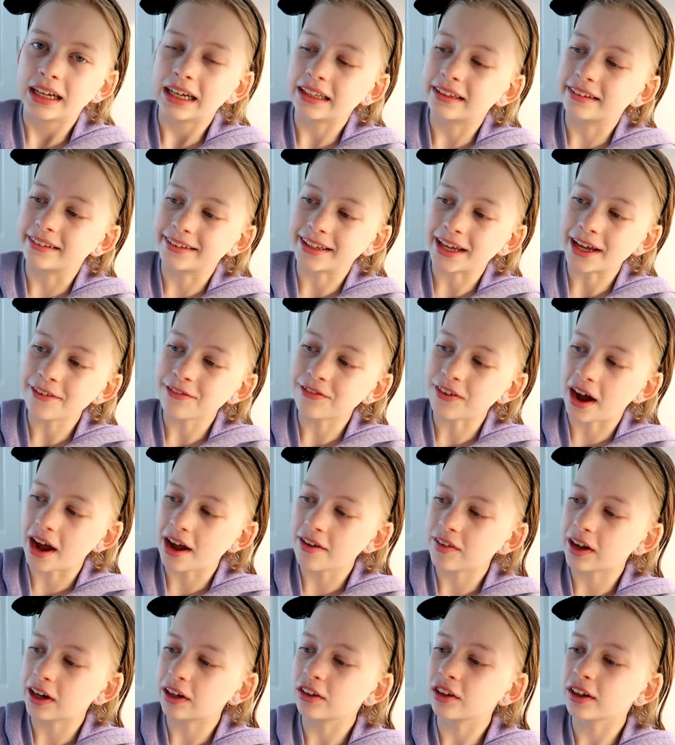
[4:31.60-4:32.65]
It's day five
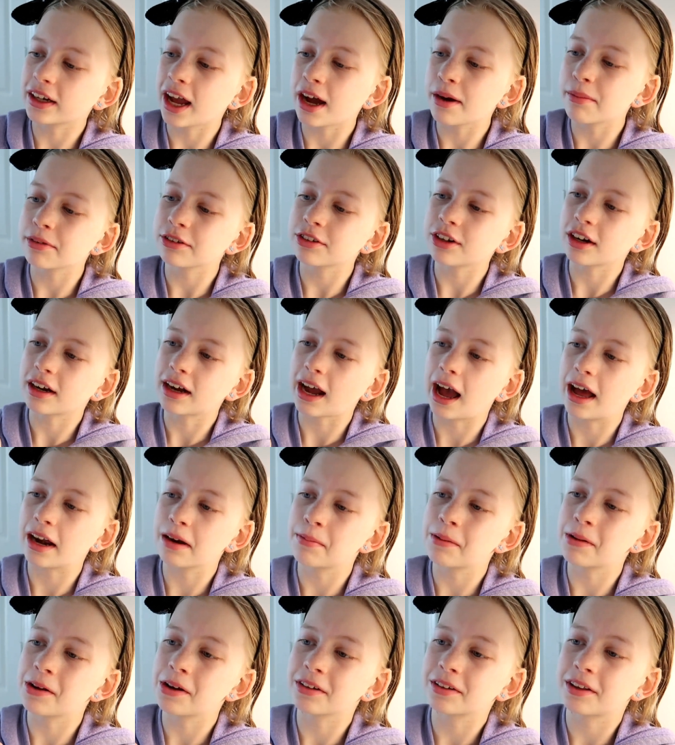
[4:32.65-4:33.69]
and look how much our
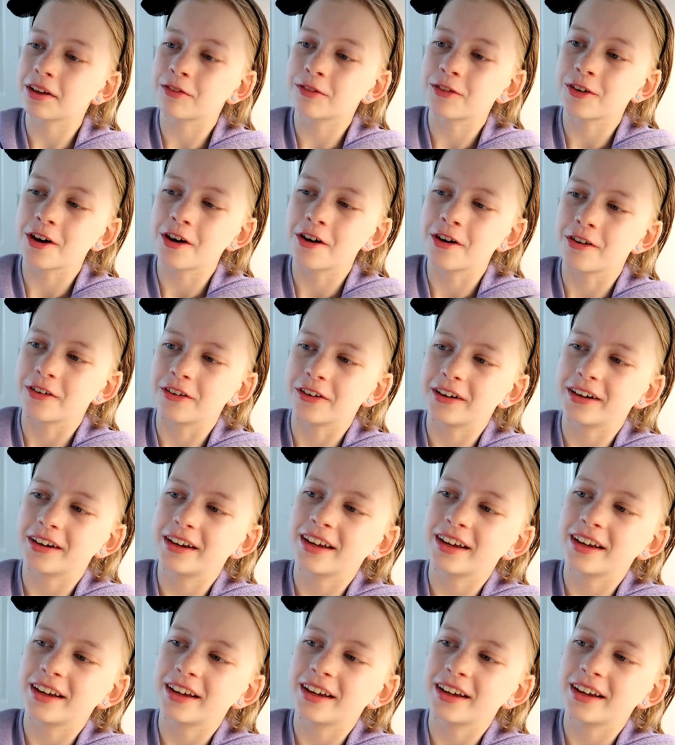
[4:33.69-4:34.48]
caterpillars have grown.